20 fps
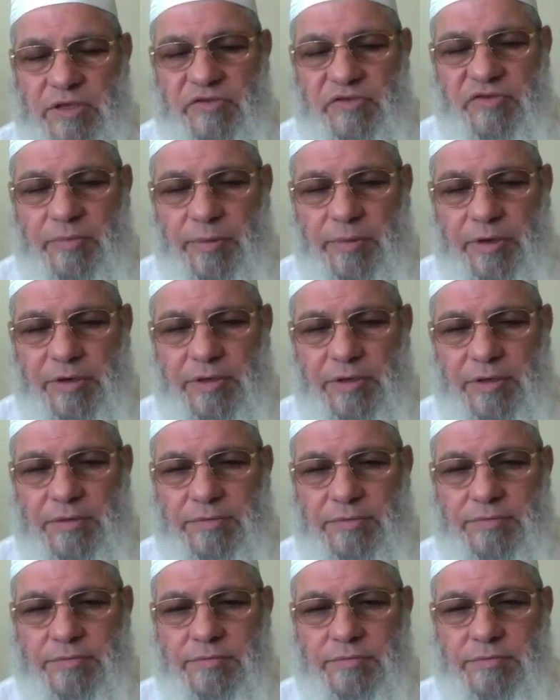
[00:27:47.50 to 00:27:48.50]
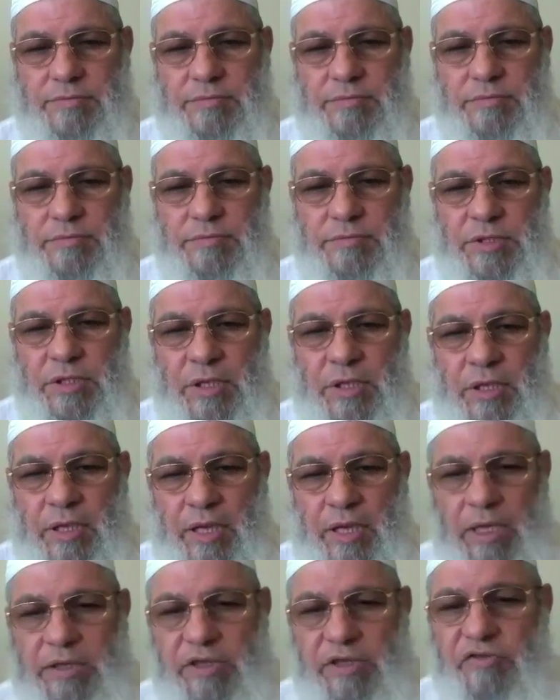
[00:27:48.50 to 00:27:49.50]
This a barakah.
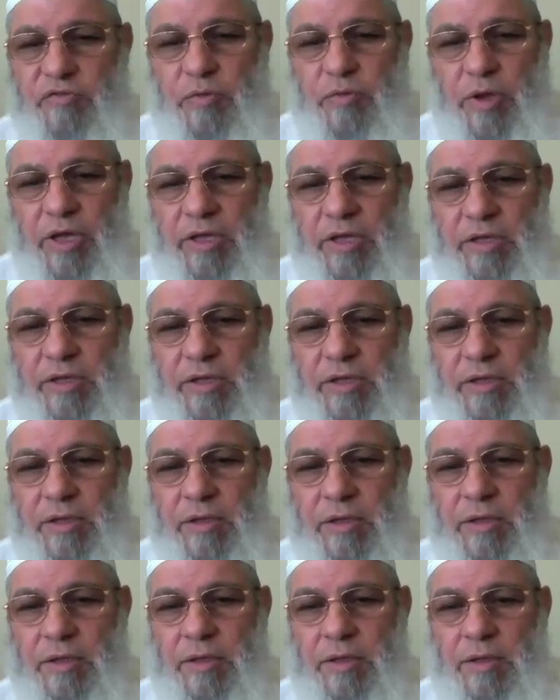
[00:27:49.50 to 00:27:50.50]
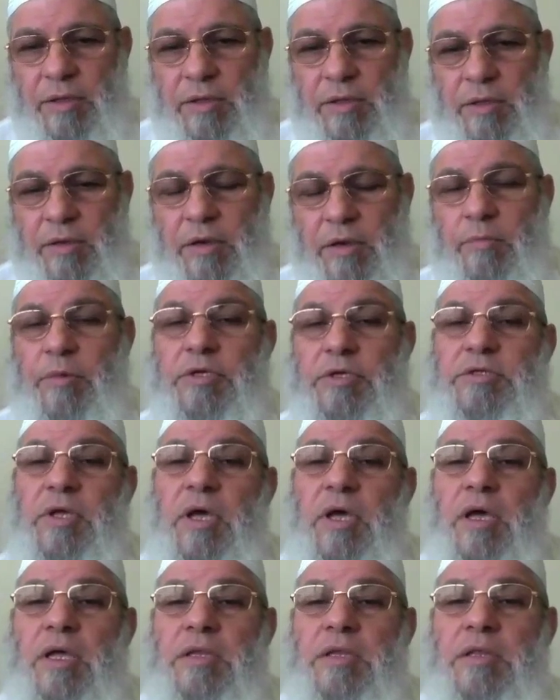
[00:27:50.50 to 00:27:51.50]
And this why
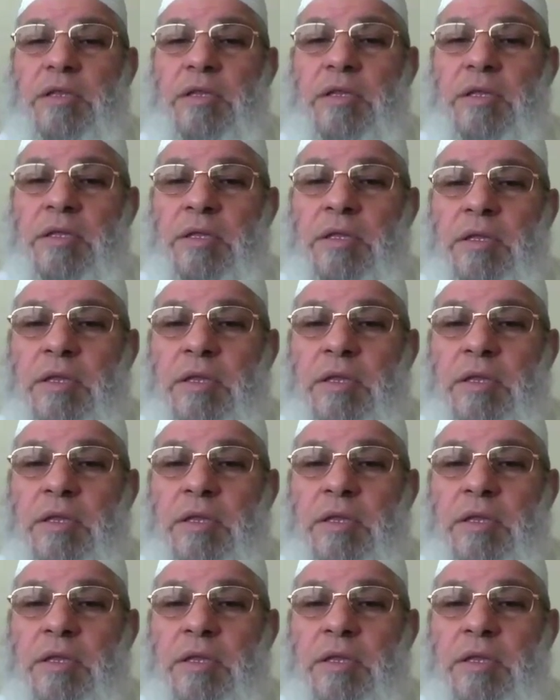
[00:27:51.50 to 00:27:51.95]
Ramadan,